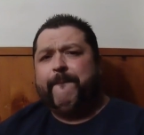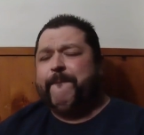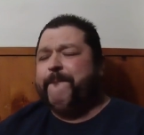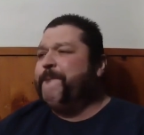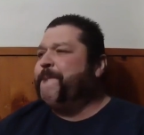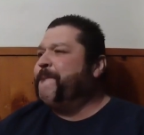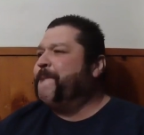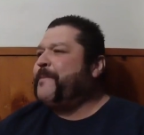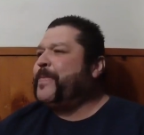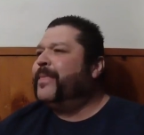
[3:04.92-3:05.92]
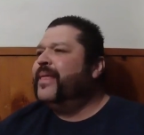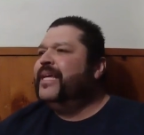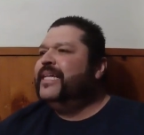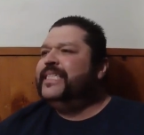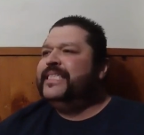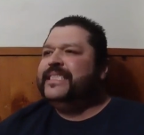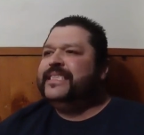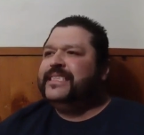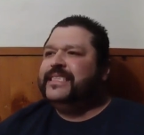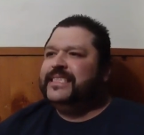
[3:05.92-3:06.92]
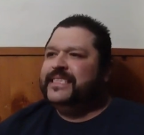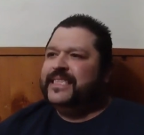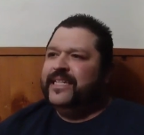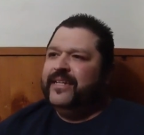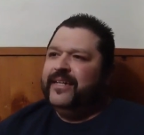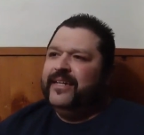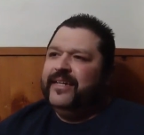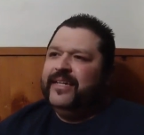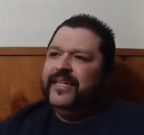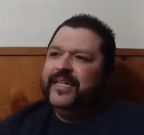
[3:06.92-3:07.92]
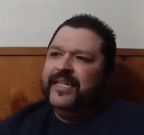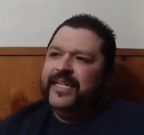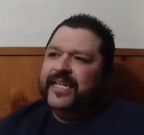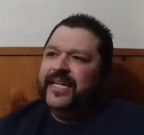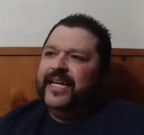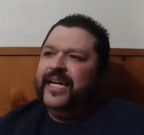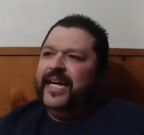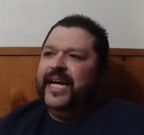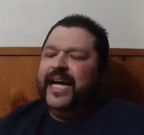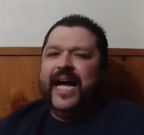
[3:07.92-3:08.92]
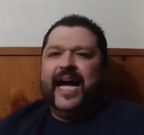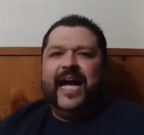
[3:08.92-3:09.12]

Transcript: (silence)